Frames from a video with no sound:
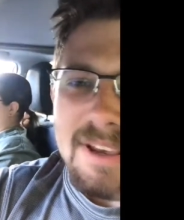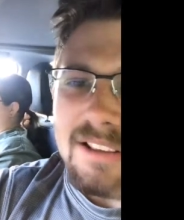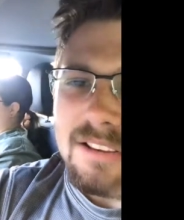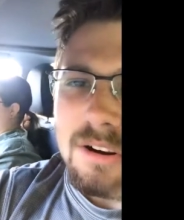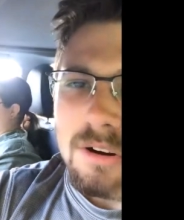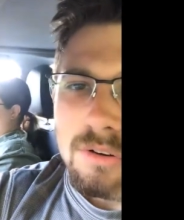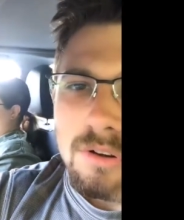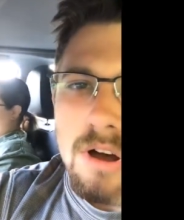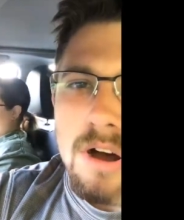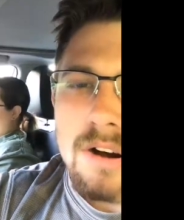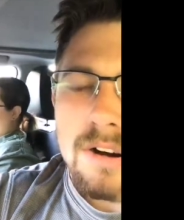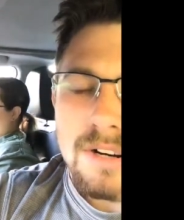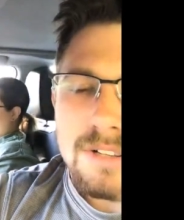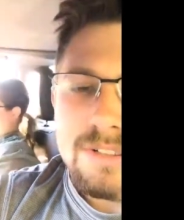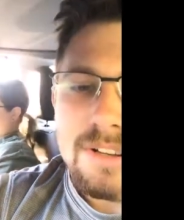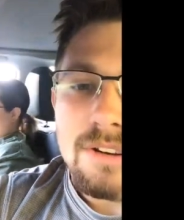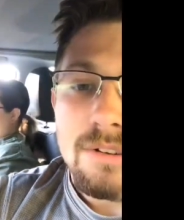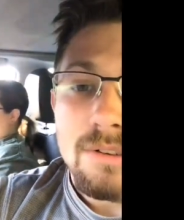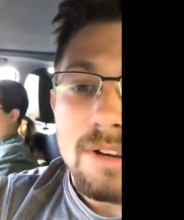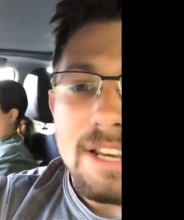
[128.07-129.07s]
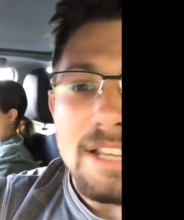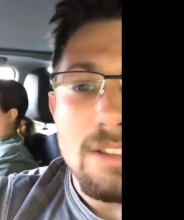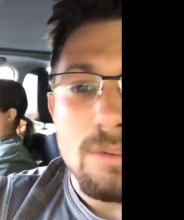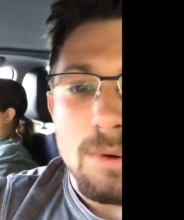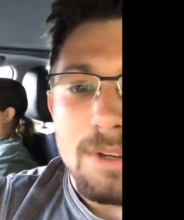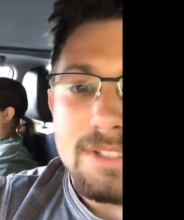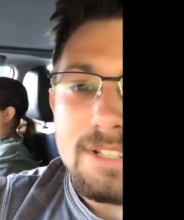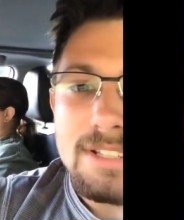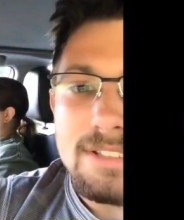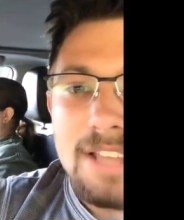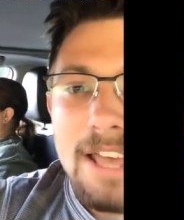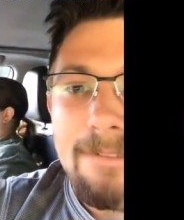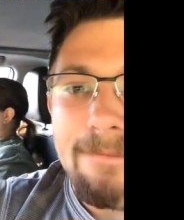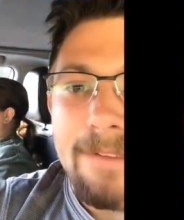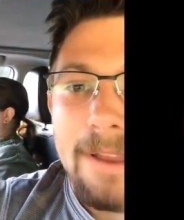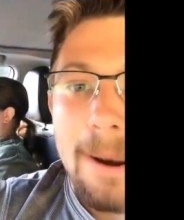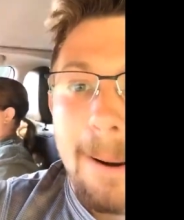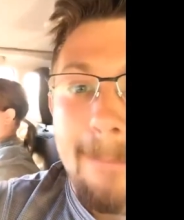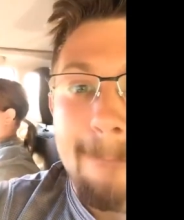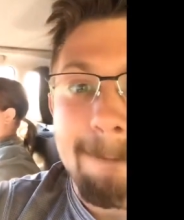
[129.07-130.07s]
longer too. He twists his left
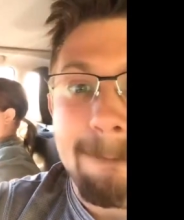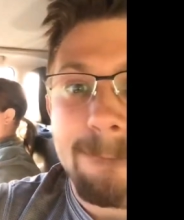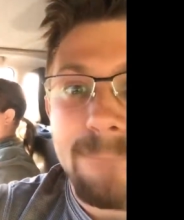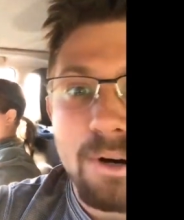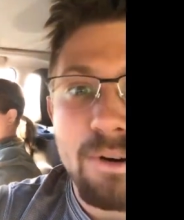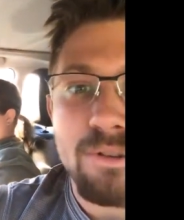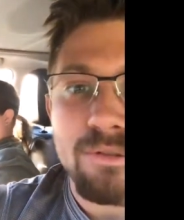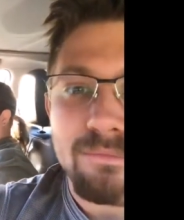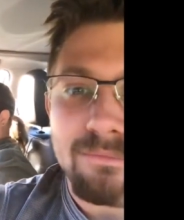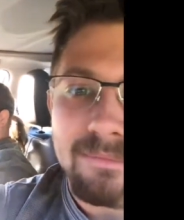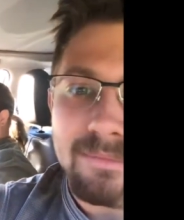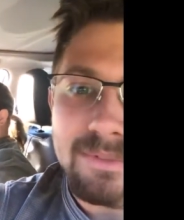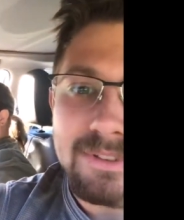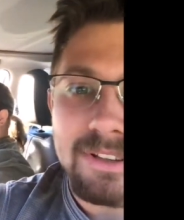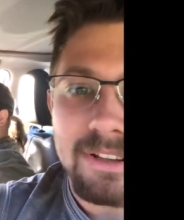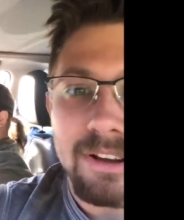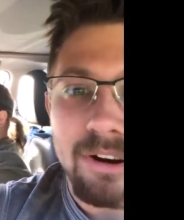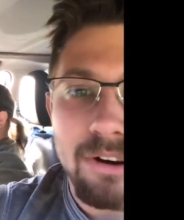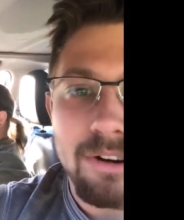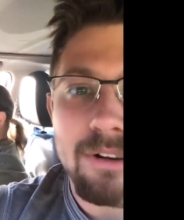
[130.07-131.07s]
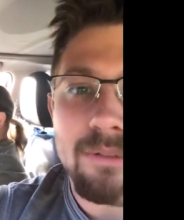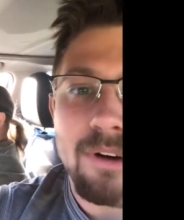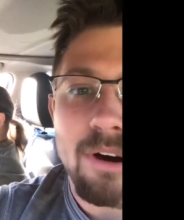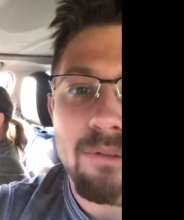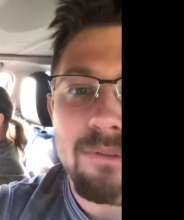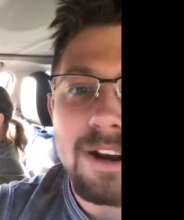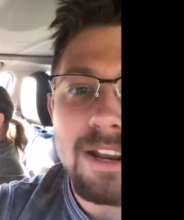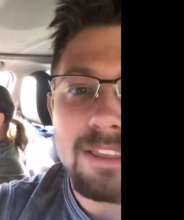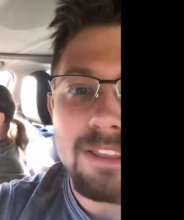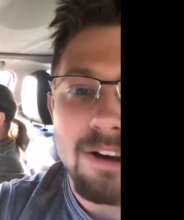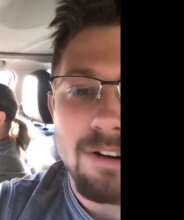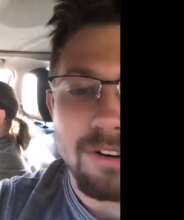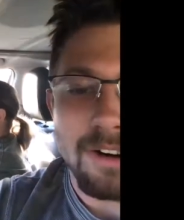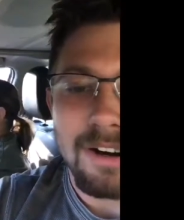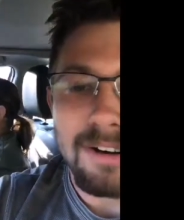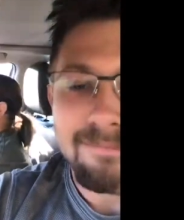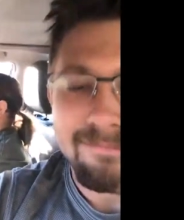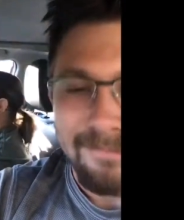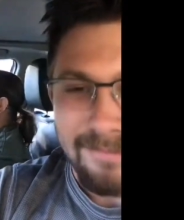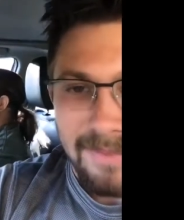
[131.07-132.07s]
ear, boom, so already longer.
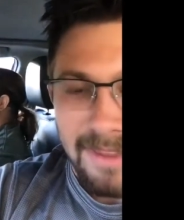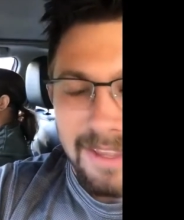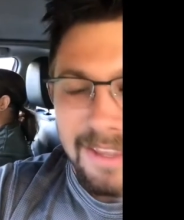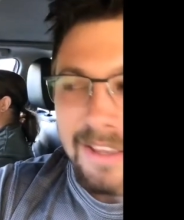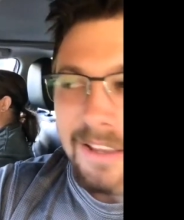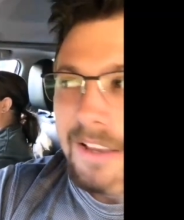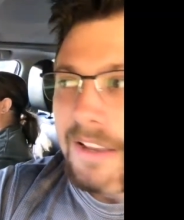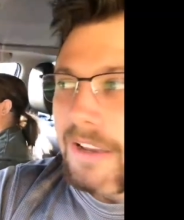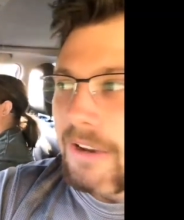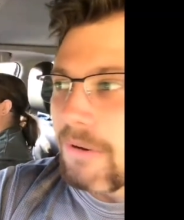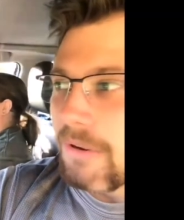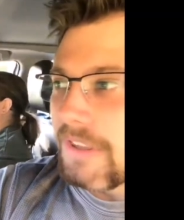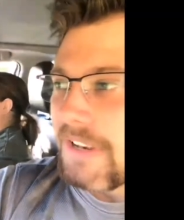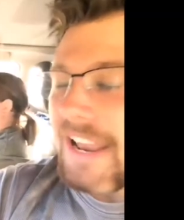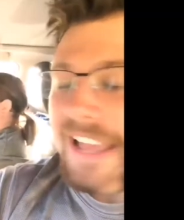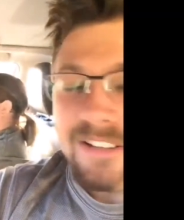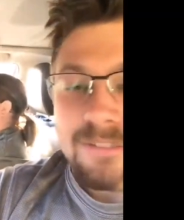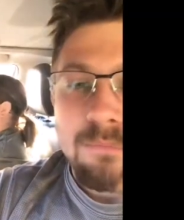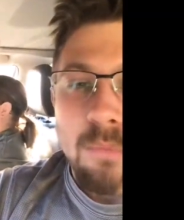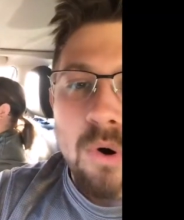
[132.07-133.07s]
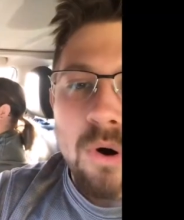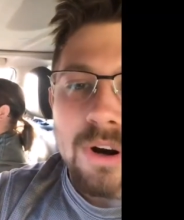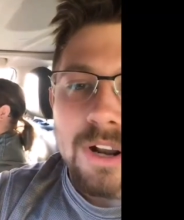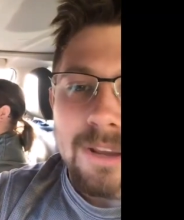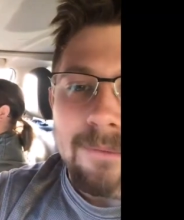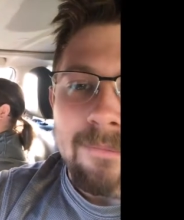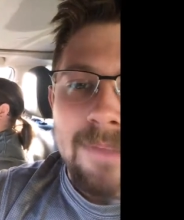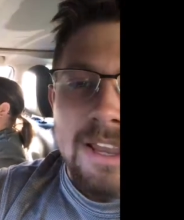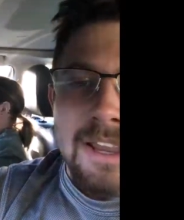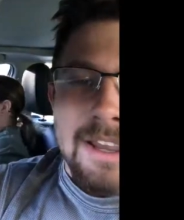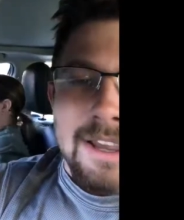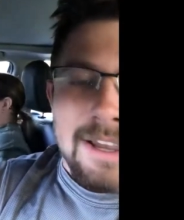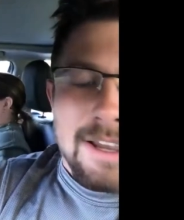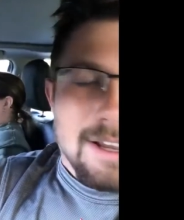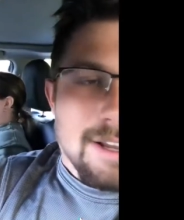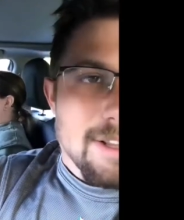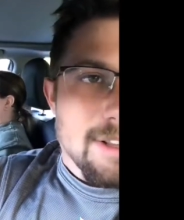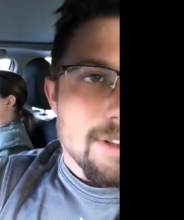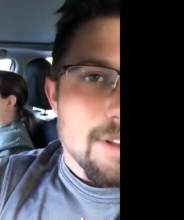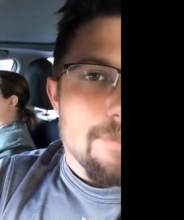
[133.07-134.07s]
Well, the next morning,
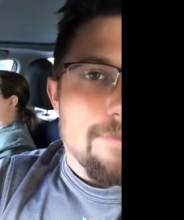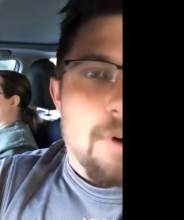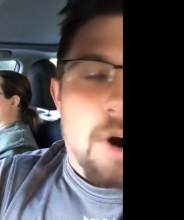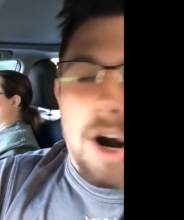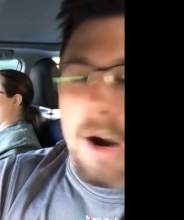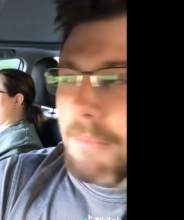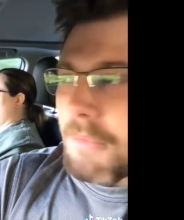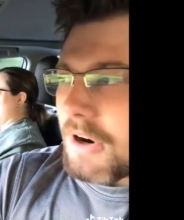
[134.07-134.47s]
the farmer and his